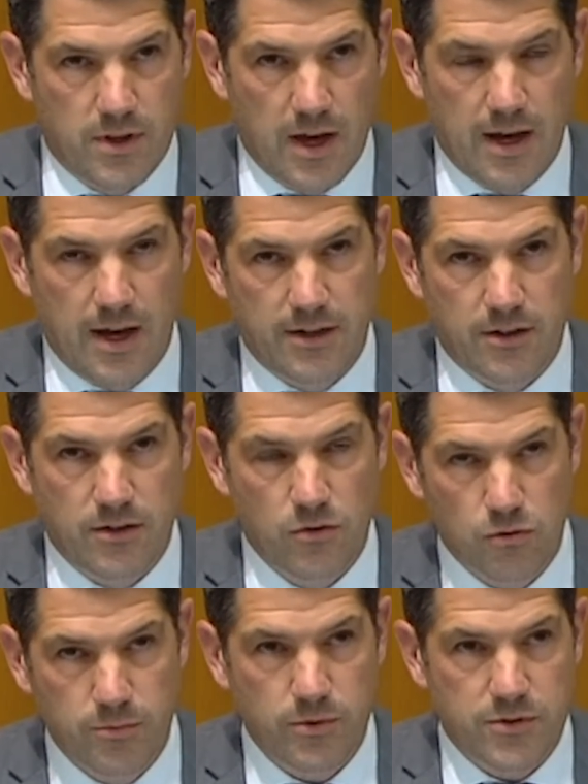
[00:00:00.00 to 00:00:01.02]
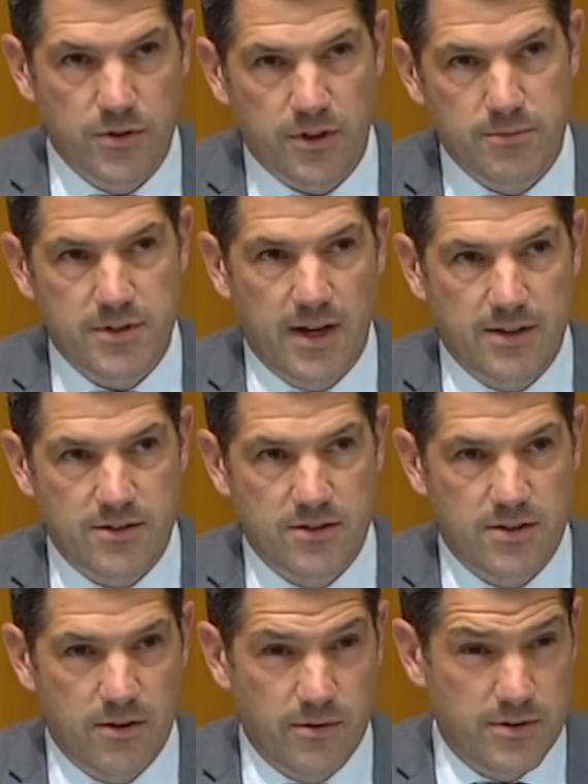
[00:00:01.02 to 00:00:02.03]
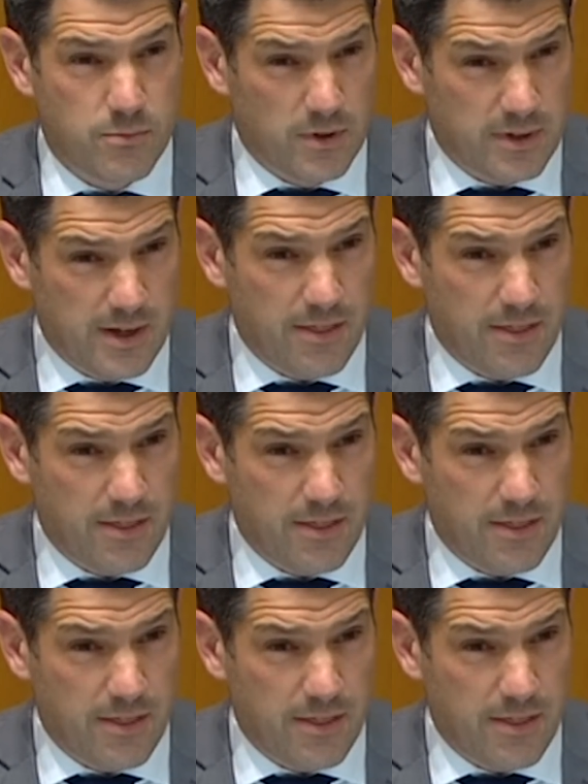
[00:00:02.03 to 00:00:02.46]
Under normal circumstances, there is what,